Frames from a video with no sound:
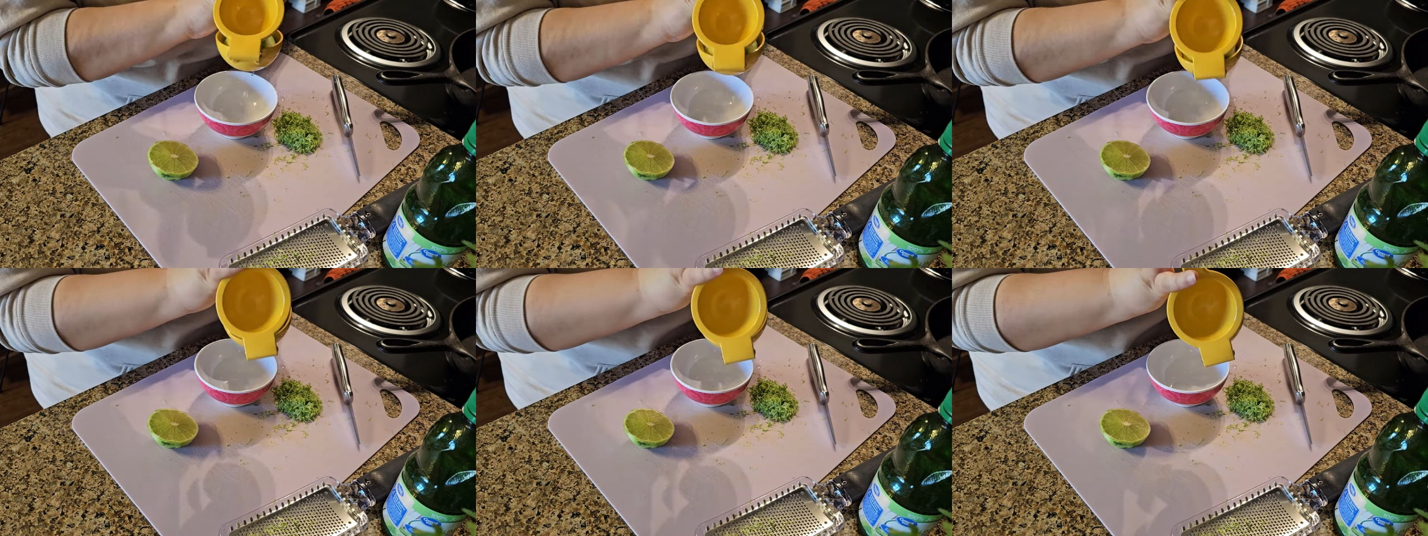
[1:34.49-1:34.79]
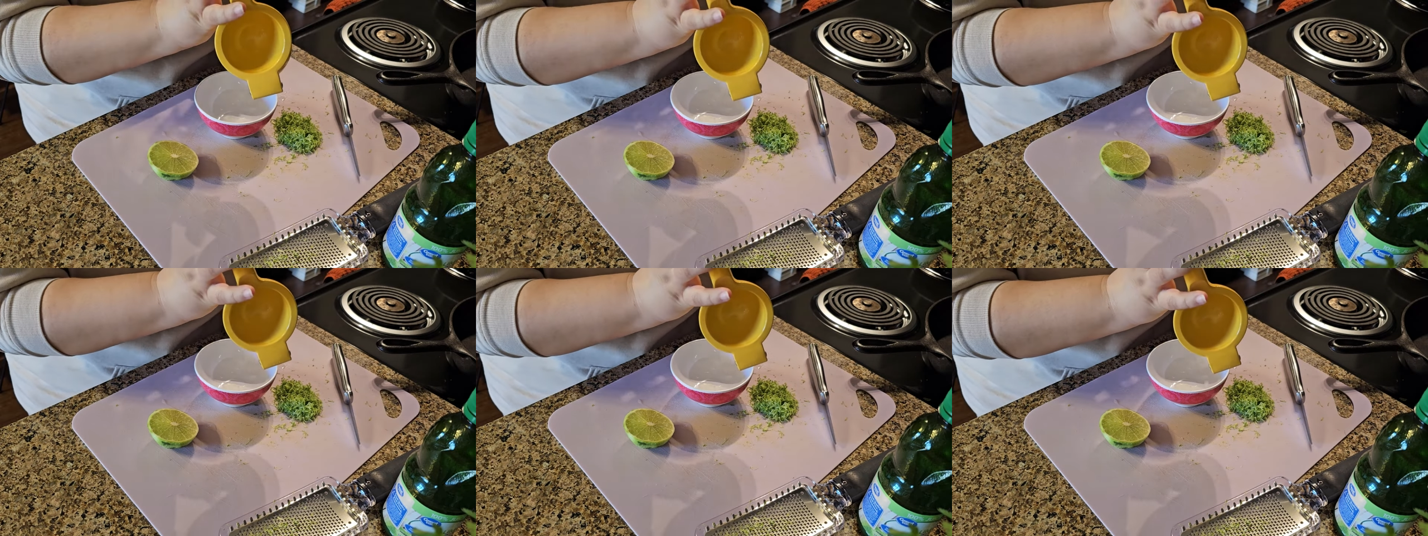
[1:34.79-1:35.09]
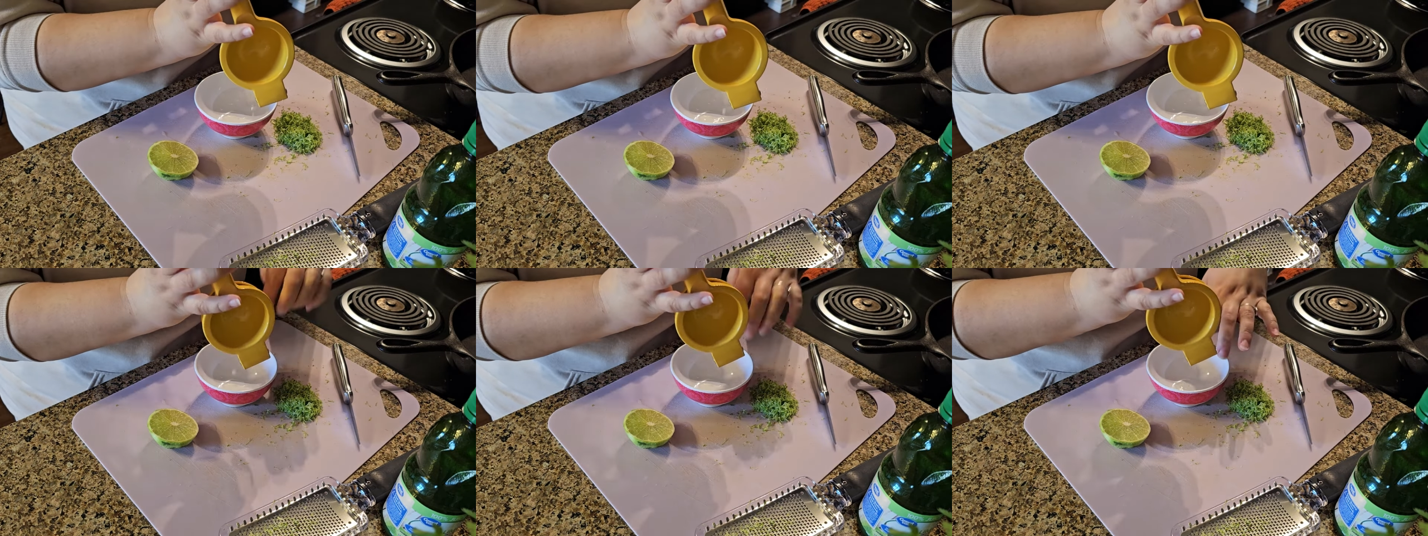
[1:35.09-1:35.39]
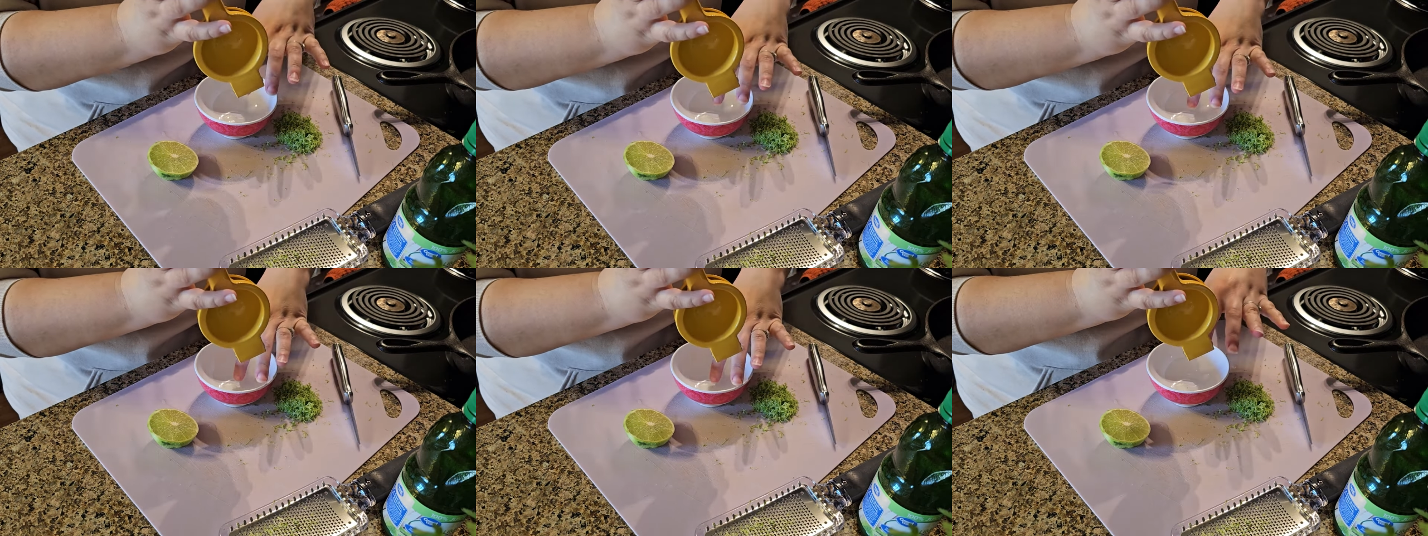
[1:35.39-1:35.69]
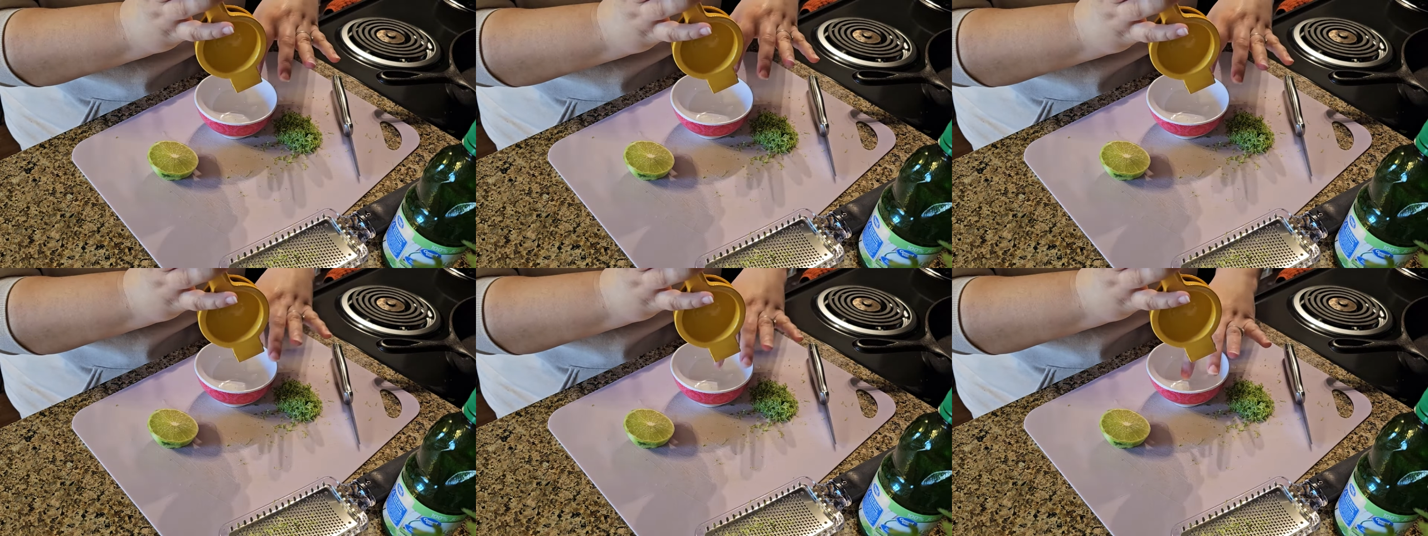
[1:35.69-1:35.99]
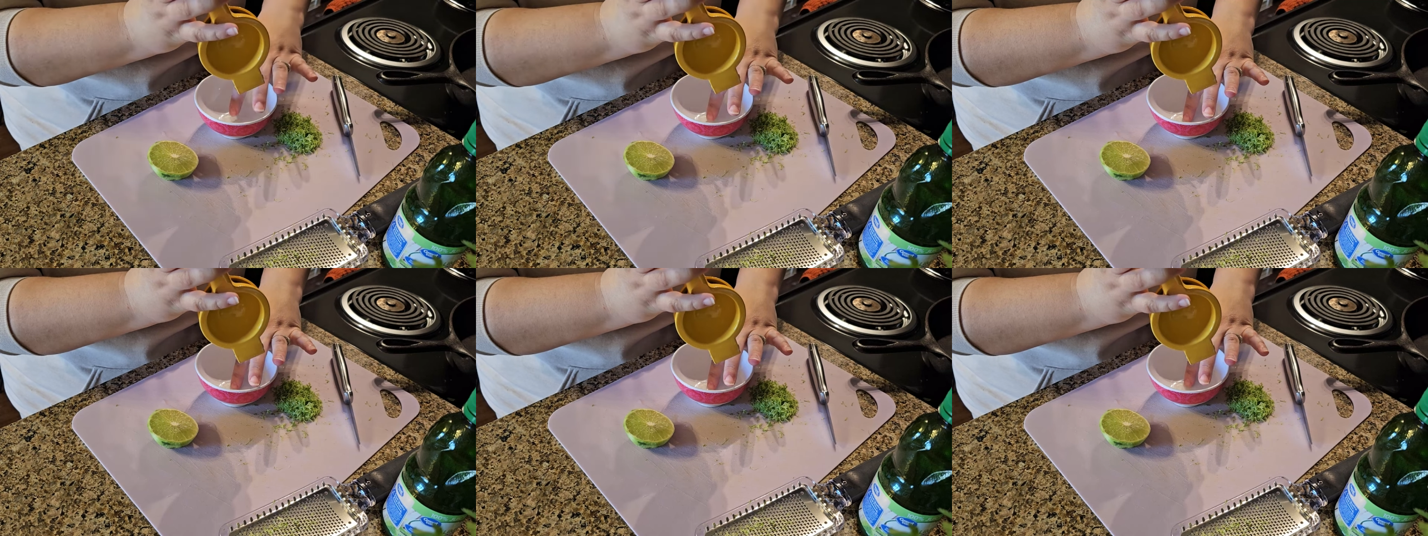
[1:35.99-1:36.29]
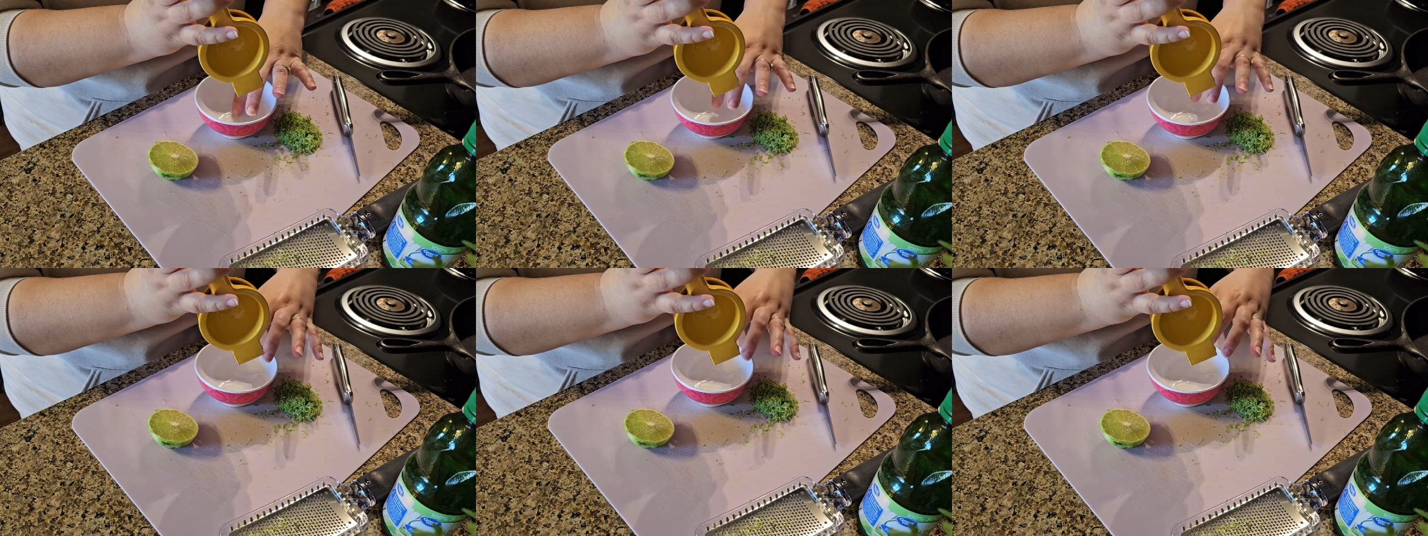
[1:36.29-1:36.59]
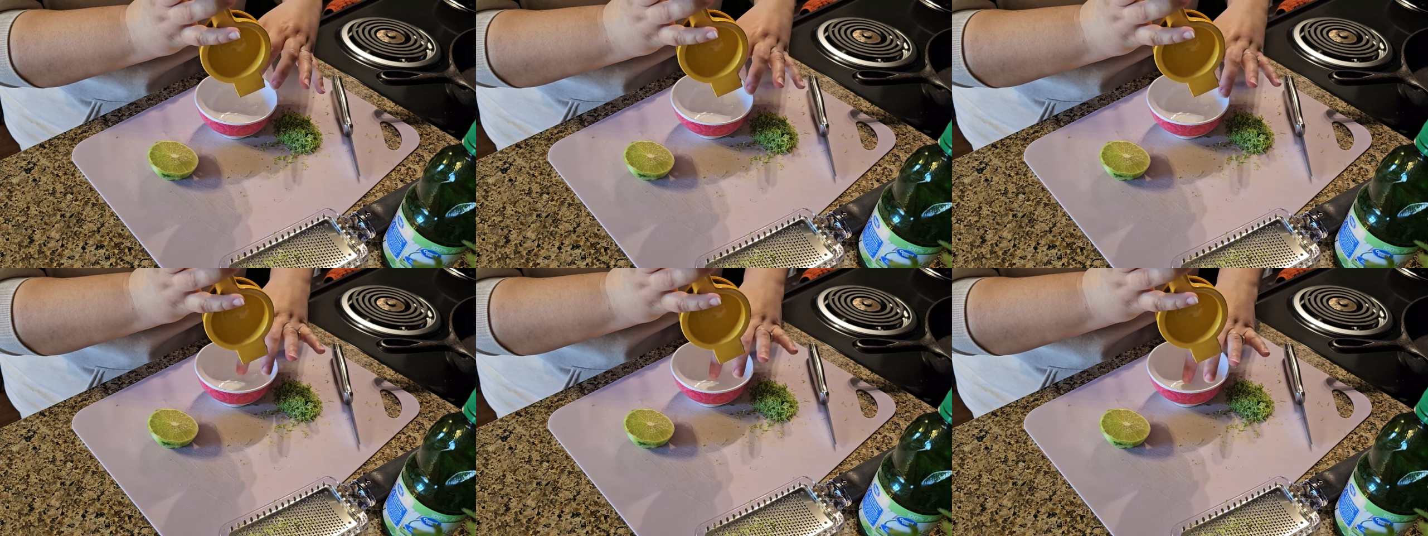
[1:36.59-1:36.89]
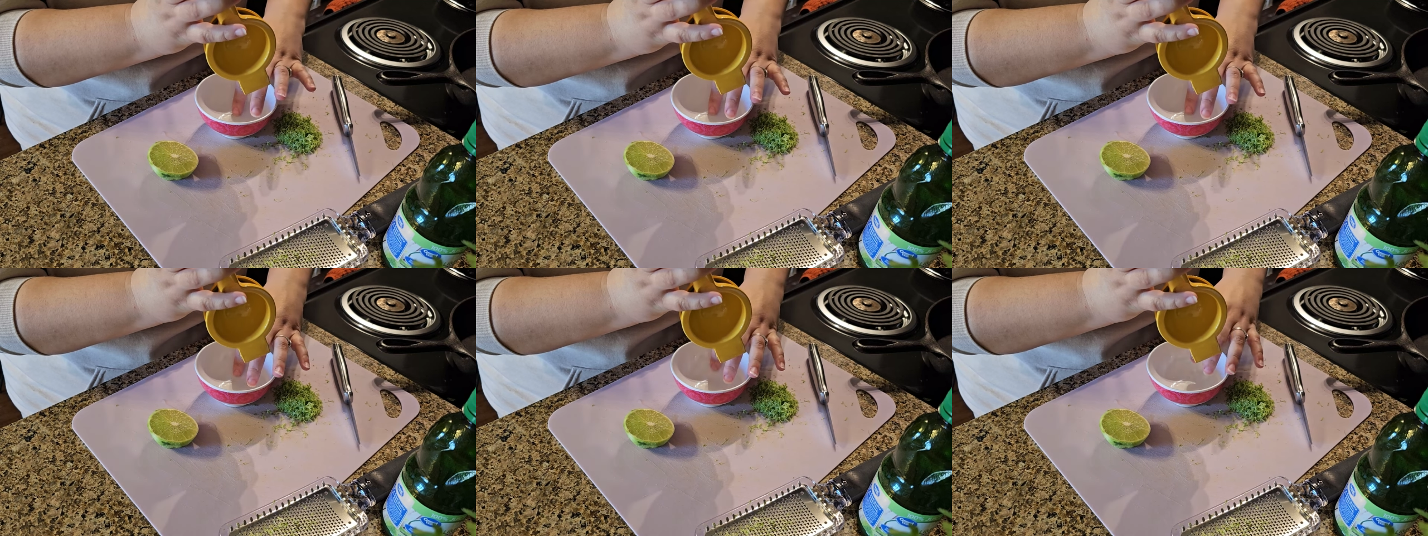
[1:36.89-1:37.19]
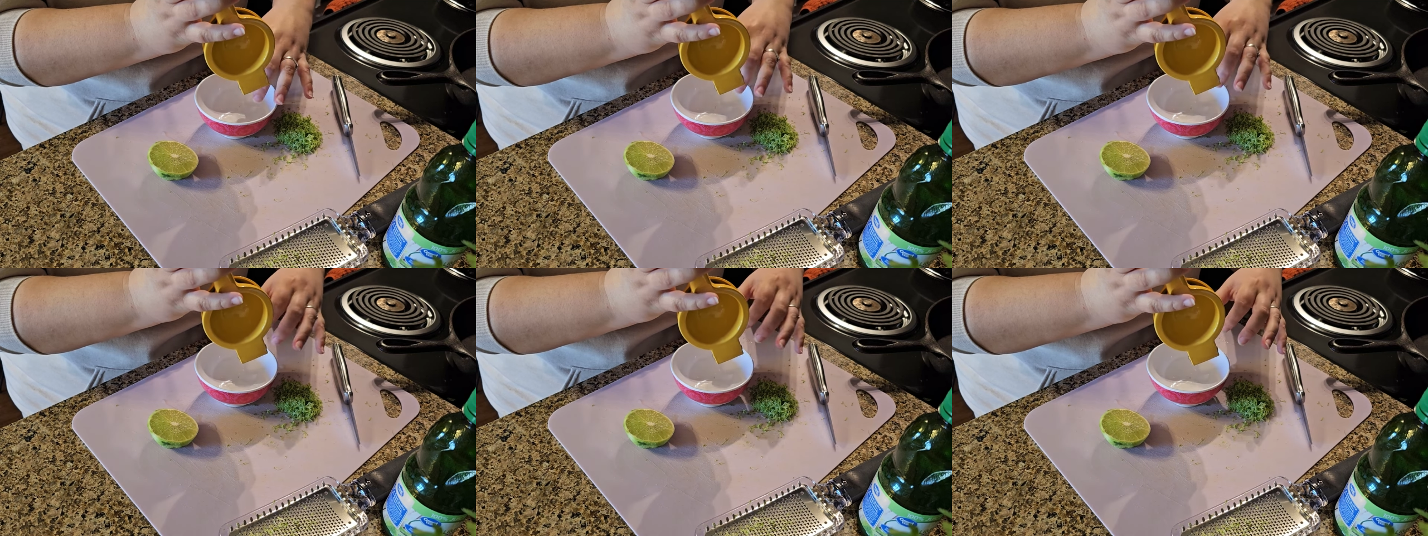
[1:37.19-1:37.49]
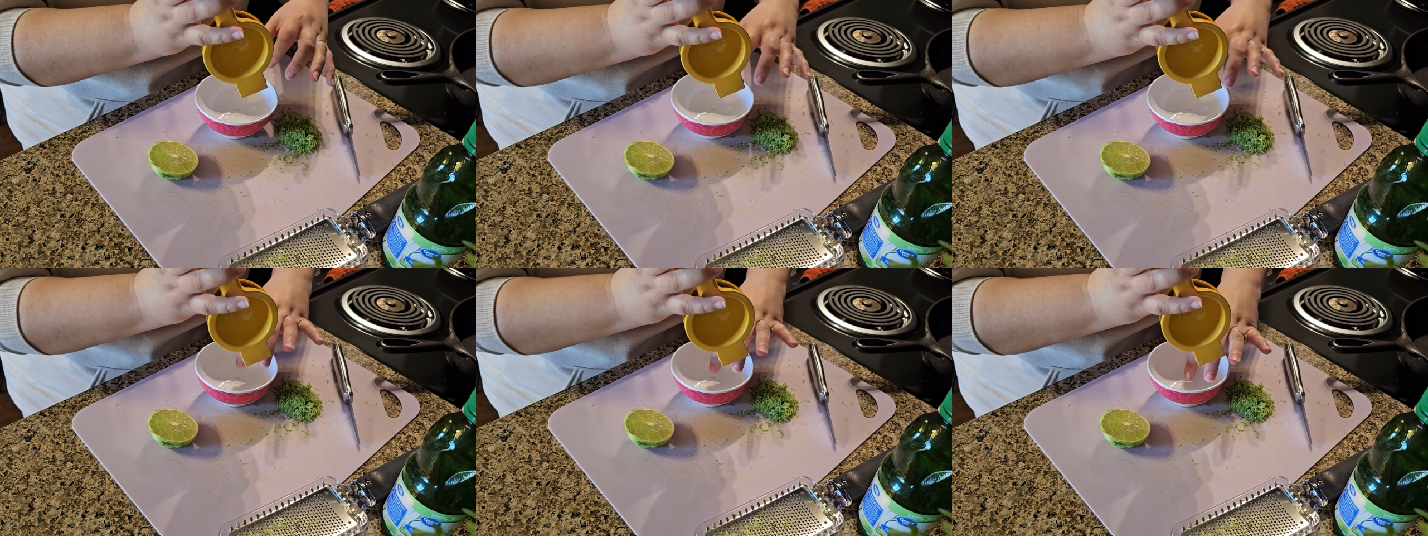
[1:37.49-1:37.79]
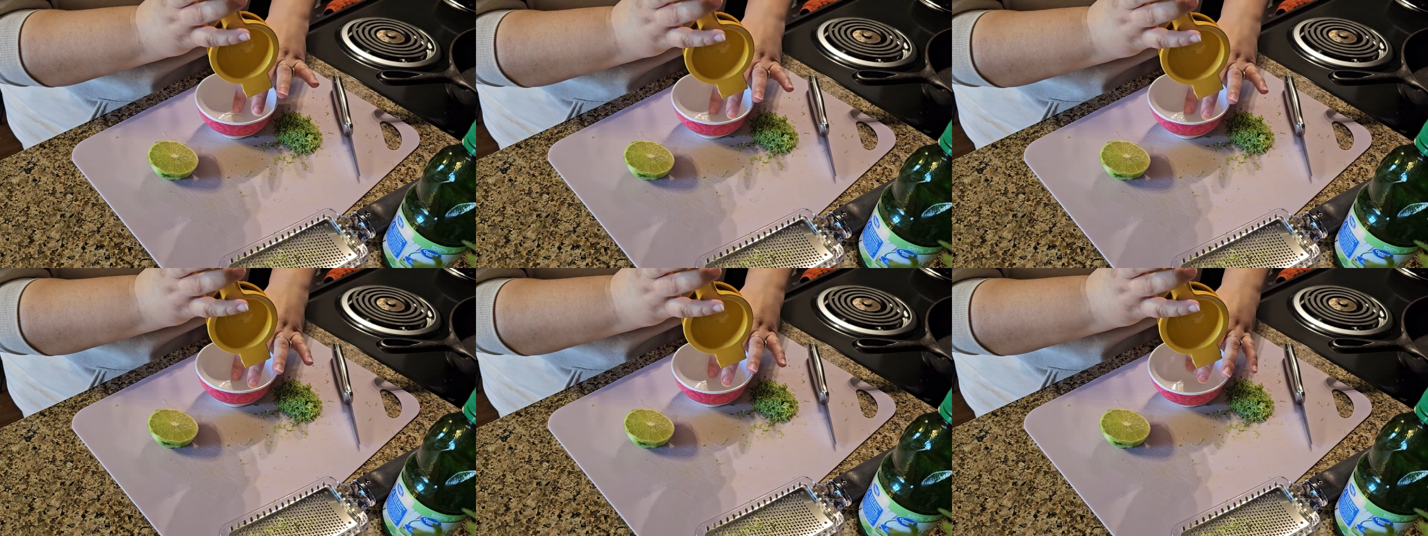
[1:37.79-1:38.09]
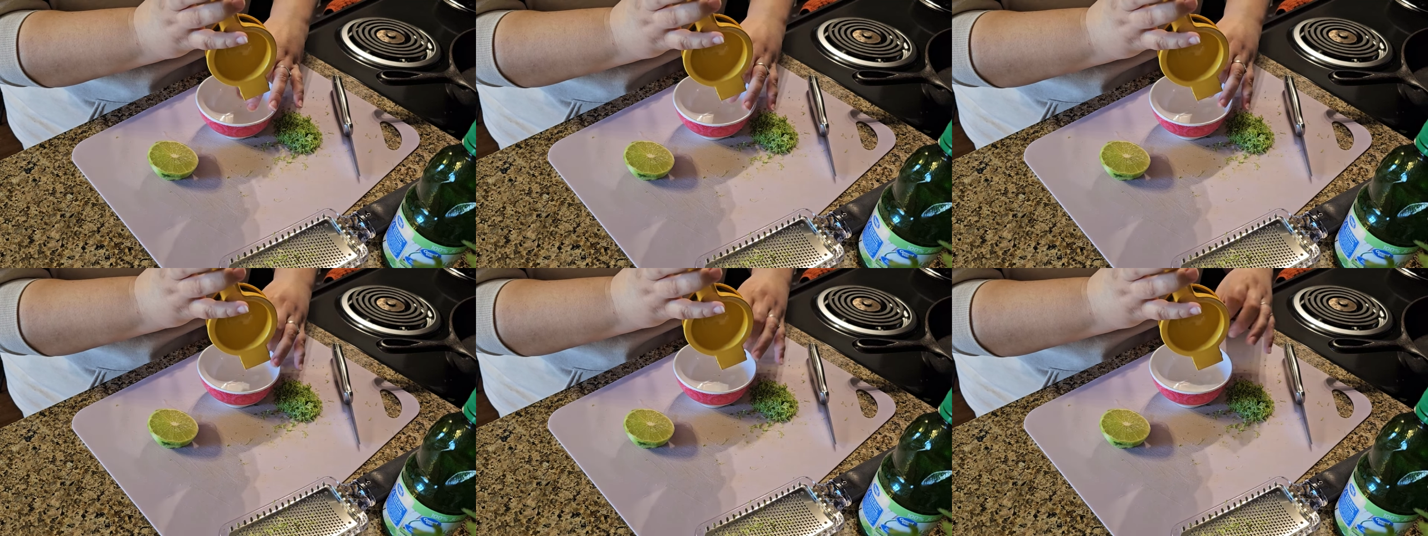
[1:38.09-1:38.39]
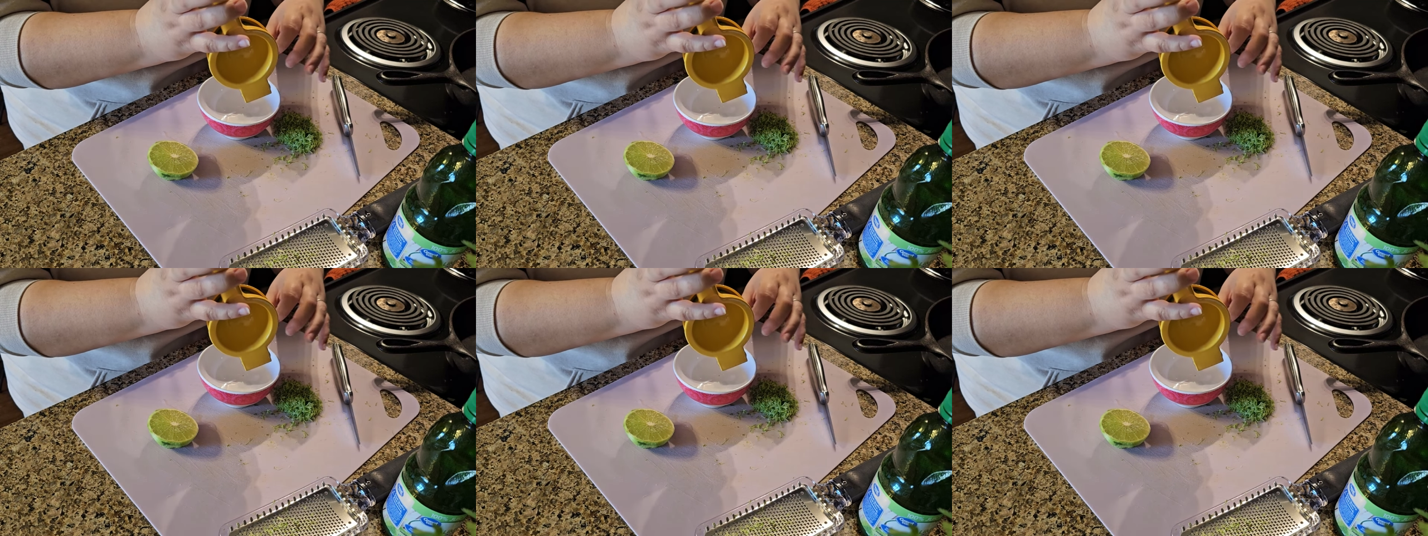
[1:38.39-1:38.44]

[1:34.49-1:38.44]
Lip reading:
(no speaker visible)